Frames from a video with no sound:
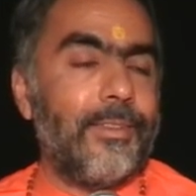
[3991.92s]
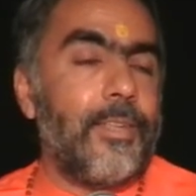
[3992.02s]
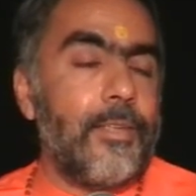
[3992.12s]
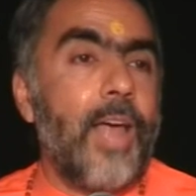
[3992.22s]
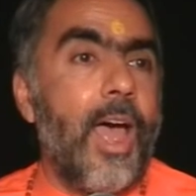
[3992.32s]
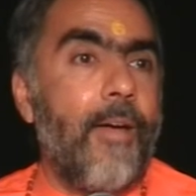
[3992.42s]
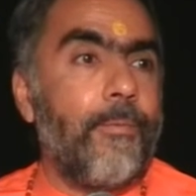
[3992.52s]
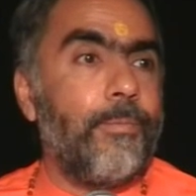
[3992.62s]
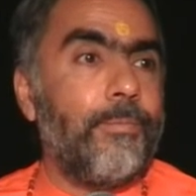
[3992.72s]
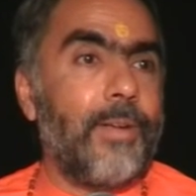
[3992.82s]
since I have
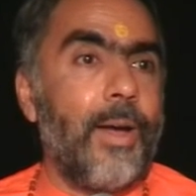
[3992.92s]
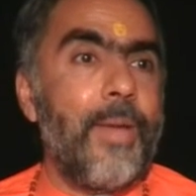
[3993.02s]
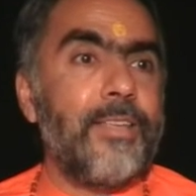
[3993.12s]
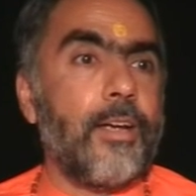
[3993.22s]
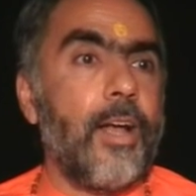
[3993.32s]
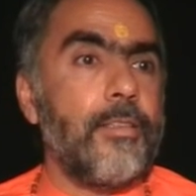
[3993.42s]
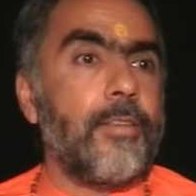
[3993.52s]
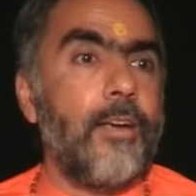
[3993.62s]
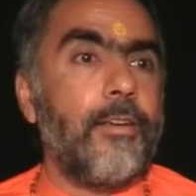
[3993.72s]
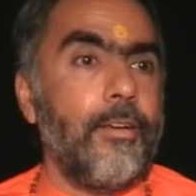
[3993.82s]
come as a
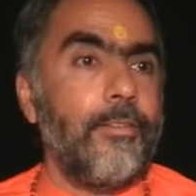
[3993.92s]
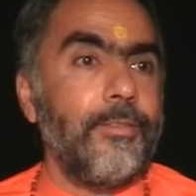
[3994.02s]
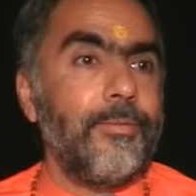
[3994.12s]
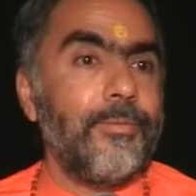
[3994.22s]
consultant,